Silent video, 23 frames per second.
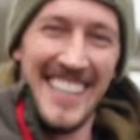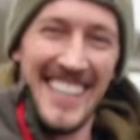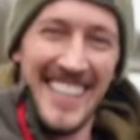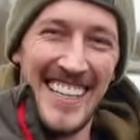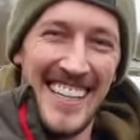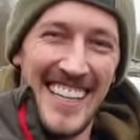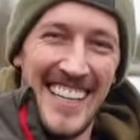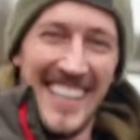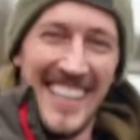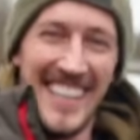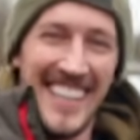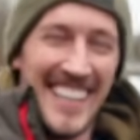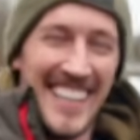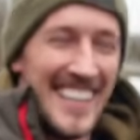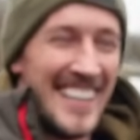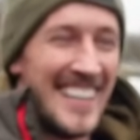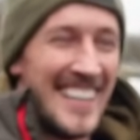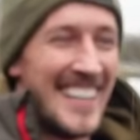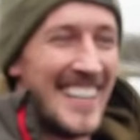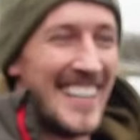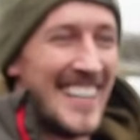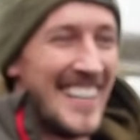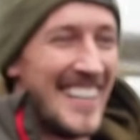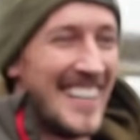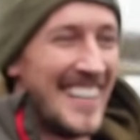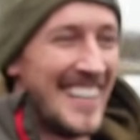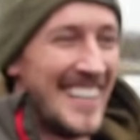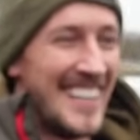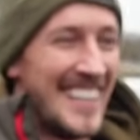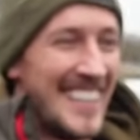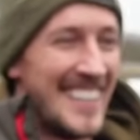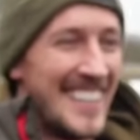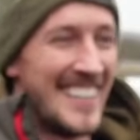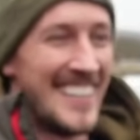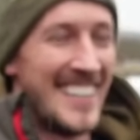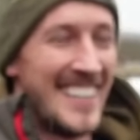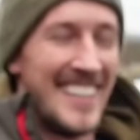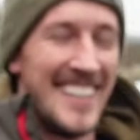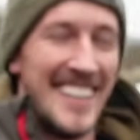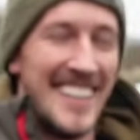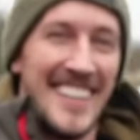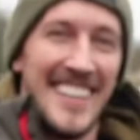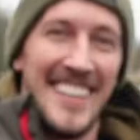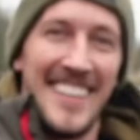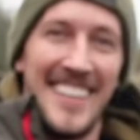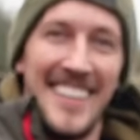
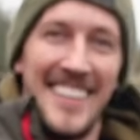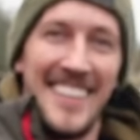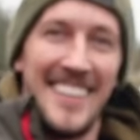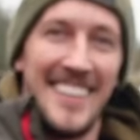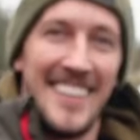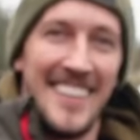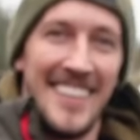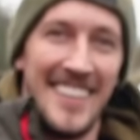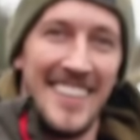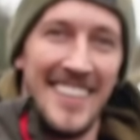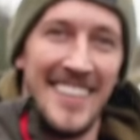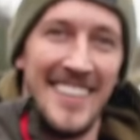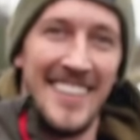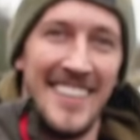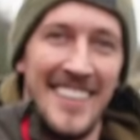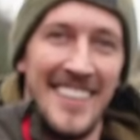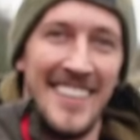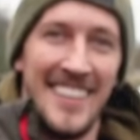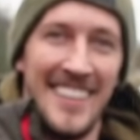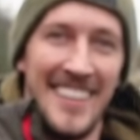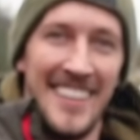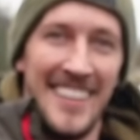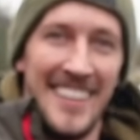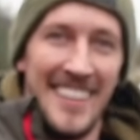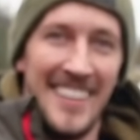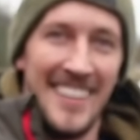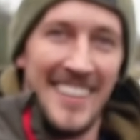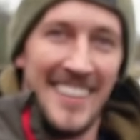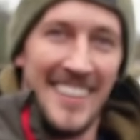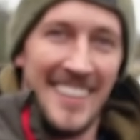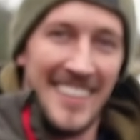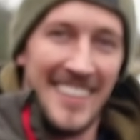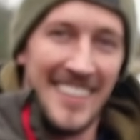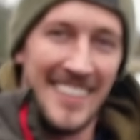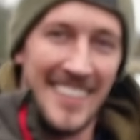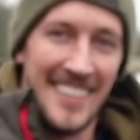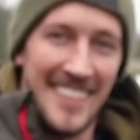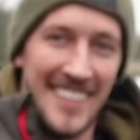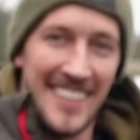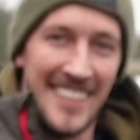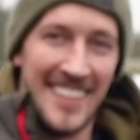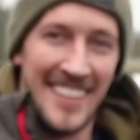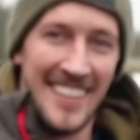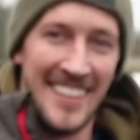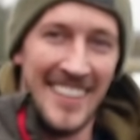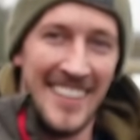
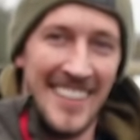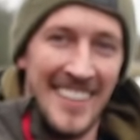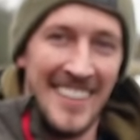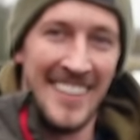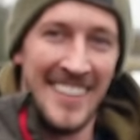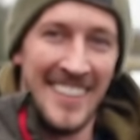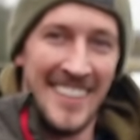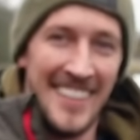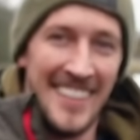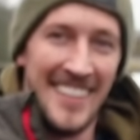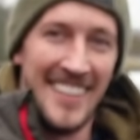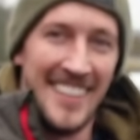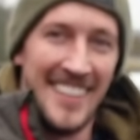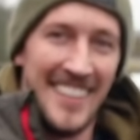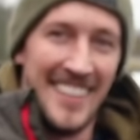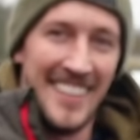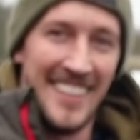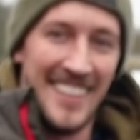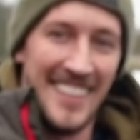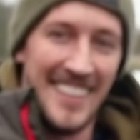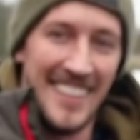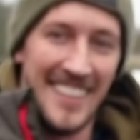No words are spoken by the person on screen.